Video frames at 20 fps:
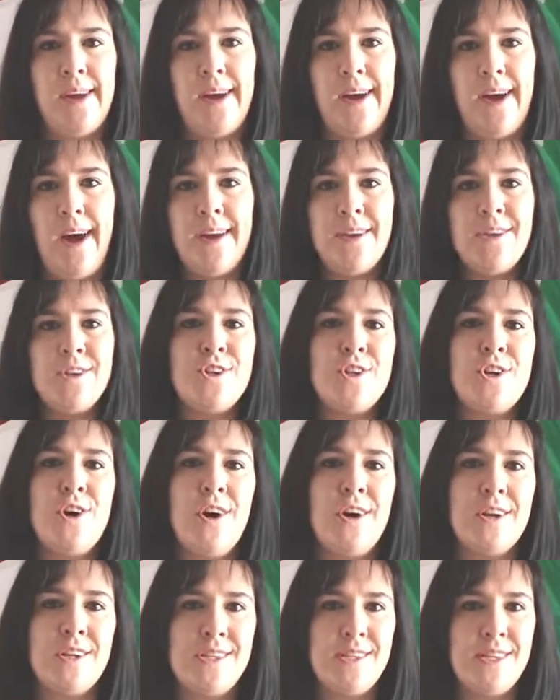
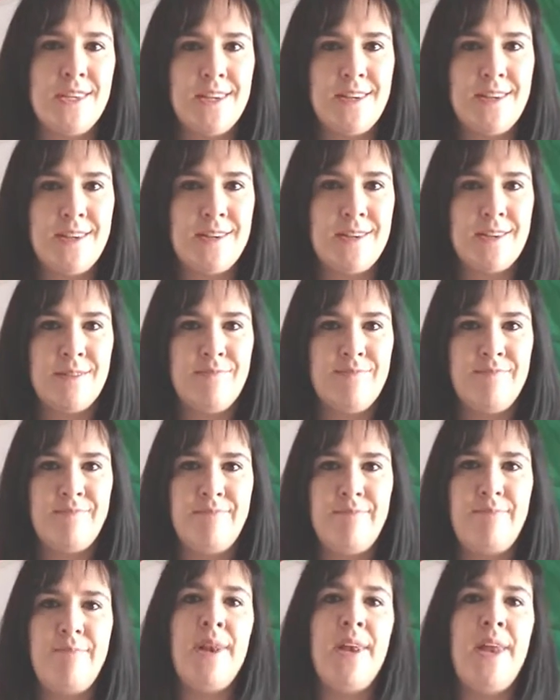uncharted
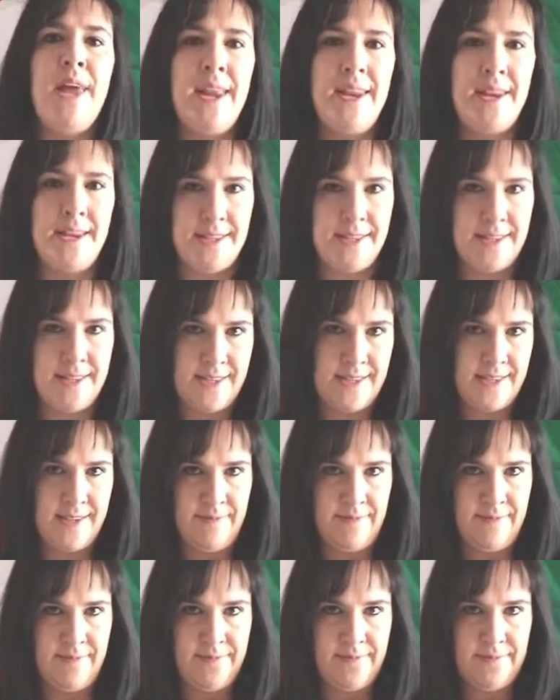planets?